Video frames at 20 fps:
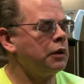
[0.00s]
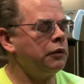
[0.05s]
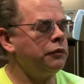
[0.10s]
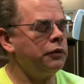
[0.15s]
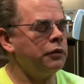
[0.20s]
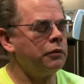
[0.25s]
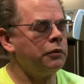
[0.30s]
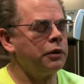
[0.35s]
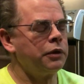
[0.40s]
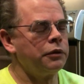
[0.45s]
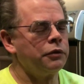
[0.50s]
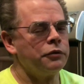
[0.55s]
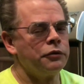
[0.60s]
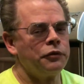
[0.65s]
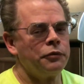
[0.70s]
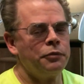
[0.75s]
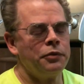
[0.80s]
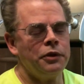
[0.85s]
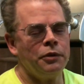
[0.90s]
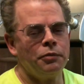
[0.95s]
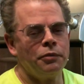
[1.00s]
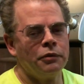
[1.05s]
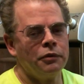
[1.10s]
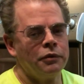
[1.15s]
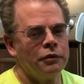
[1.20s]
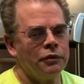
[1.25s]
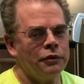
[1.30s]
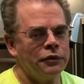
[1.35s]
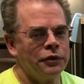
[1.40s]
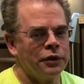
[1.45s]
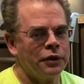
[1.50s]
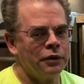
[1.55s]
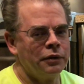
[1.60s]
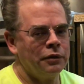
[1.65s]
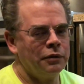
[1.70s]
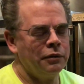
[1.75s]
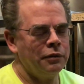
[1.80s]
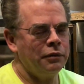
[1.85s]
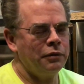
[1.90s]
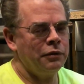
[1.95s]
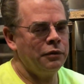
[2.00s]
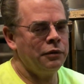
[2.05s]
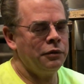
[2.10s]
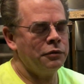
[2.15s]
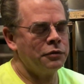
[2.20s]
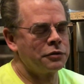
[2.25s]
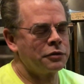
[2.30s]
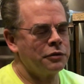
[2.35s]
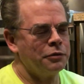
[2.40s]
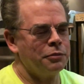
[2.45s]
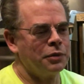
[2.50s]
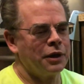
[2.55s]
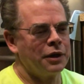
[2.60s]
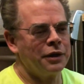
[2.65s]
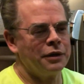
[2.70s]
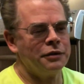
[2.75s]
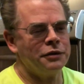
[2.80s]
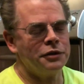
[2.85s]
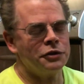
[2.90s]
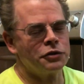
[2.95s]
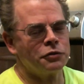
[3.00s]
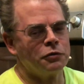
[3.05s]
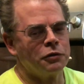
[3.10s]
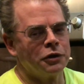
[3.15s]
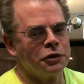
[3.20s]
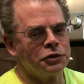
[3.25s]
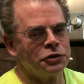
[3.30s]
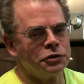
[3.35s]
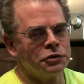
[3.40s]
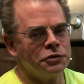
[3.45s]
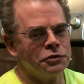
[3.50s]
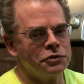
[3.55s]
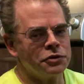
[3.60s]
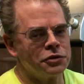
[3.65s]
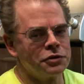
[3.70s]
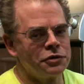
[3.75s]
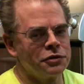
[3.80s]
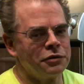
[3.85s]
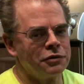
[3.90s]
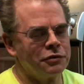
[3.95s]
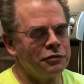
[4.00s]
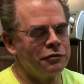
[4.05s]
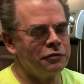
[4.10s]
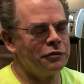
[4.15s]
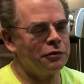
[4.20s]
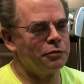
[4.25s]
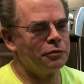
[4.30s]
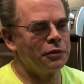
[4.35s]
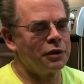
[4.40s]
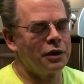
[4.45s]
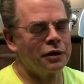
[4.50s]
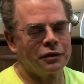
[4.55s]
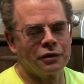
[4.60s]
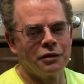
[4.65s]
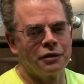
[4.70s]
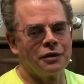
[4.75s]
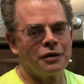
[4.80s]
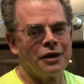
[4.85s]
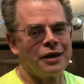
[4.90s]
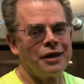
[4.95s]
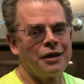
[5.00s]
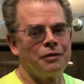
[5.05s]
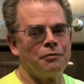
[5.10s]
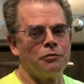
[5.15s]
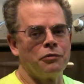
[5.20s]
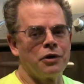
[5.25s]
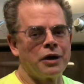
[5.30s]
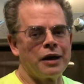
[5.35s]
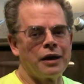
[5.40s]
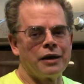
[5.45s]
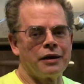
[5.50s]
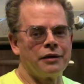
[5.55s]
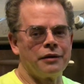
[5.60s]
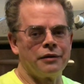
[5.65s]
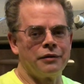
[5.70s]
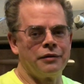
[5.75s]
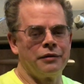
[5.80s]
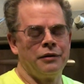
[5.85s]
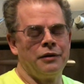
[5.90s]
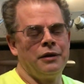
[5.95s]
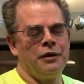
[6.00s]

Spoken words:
If you're one of those people that used to buy dishwashers from like the name brand